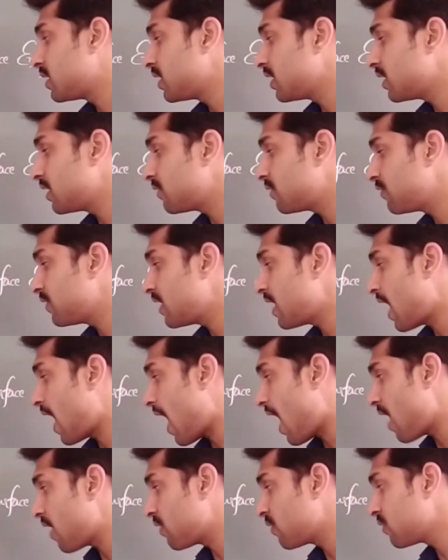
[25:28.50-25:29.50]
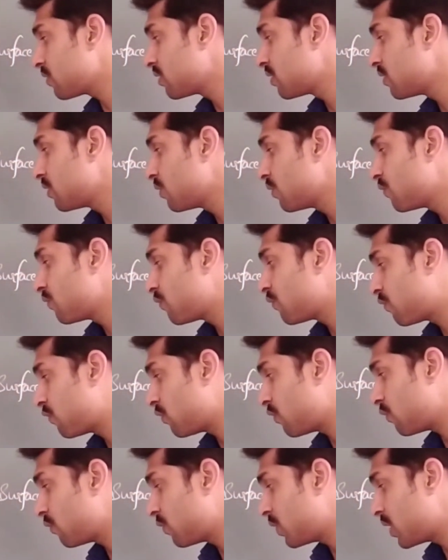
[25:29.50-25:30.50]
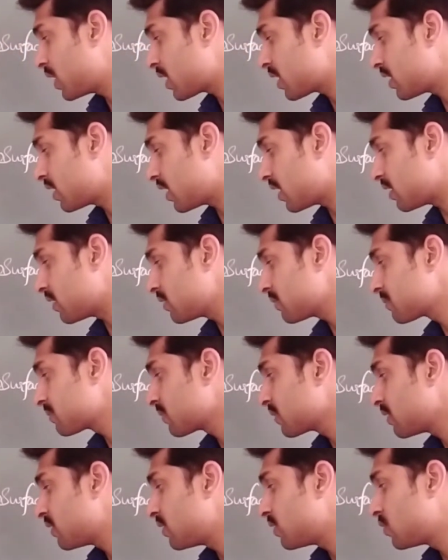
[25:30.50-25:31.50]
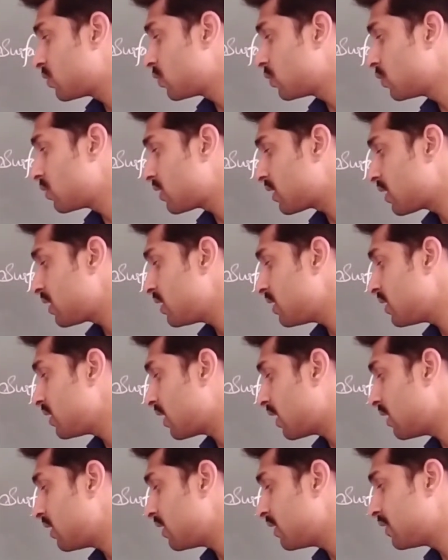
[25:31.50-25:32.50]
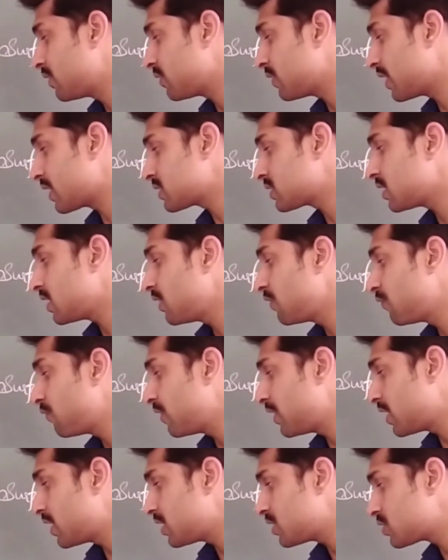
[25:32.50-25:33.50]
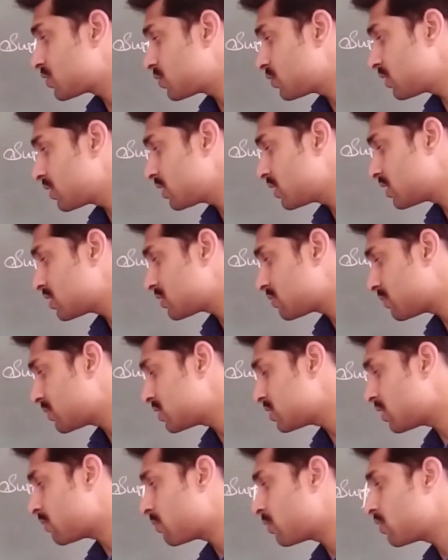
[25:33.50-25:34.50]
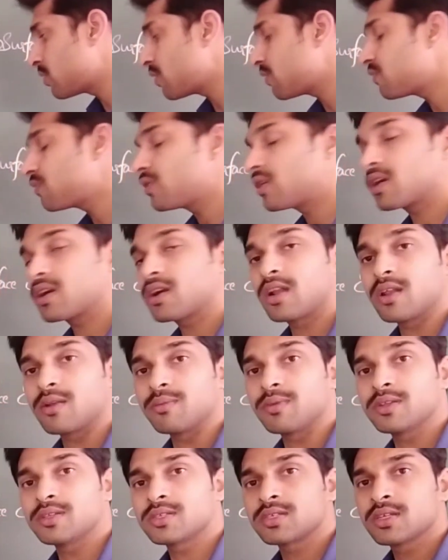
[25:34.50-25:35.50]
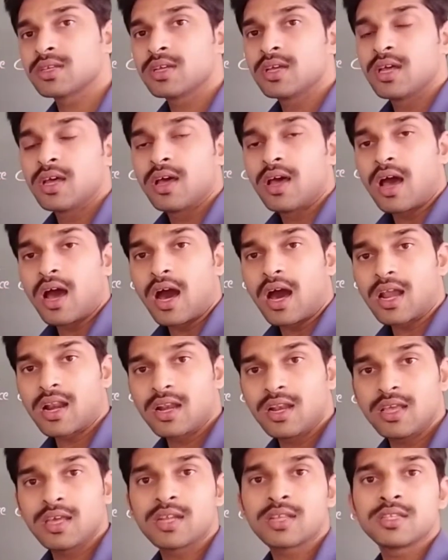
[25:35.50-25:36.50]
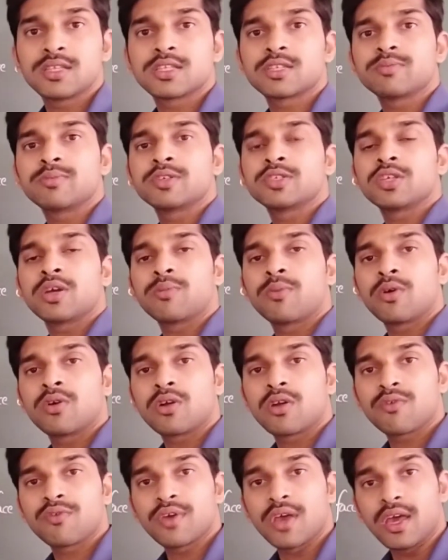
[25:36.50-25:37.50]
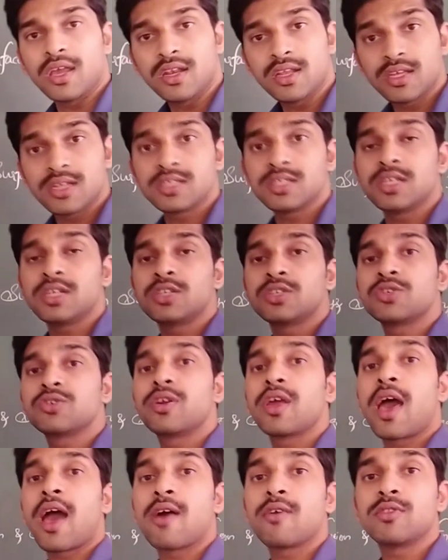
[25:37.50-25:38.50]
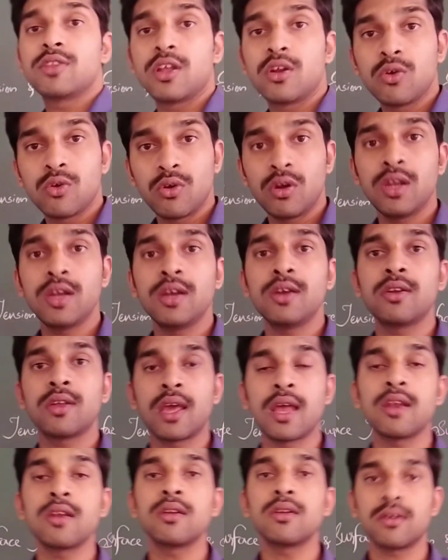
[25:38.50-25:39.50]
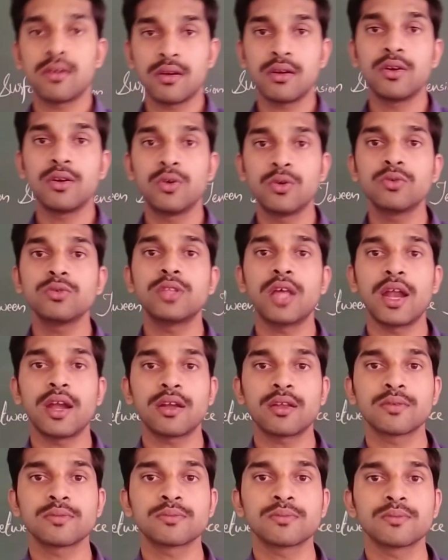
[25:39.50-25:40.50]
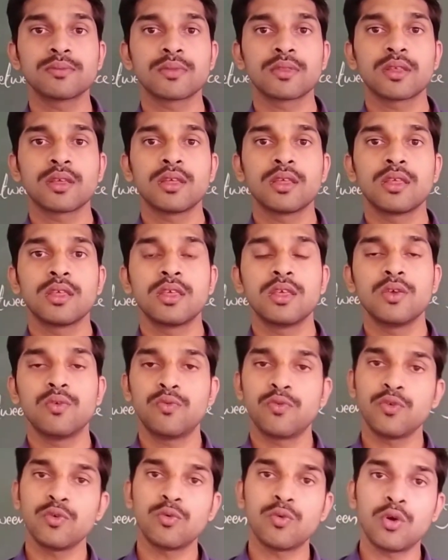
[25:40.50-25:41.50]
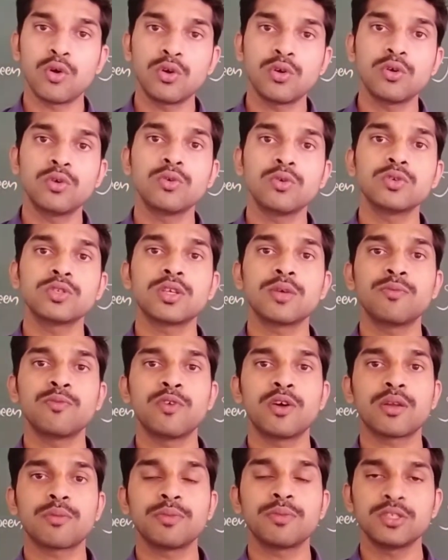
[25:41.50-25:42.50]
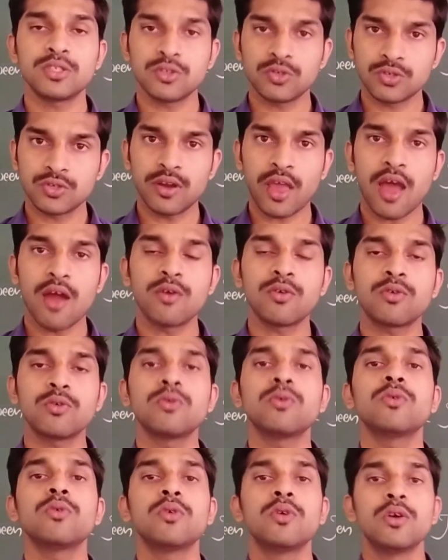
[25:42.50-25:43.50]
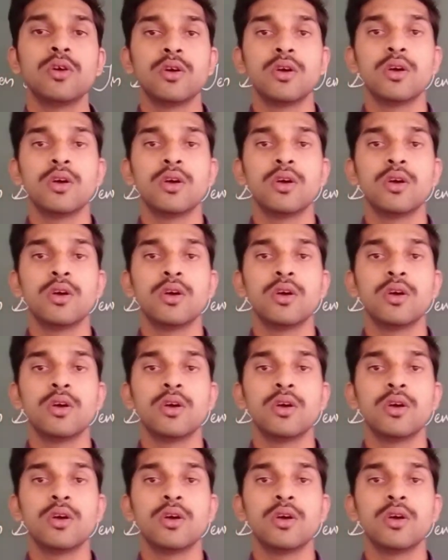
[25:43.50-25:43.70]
Here we have work done 2TL into x. If it is doing this much amount of work done, means earlier this much amount of energy it should have, then only it can do that. If you want to do some work, means you should have to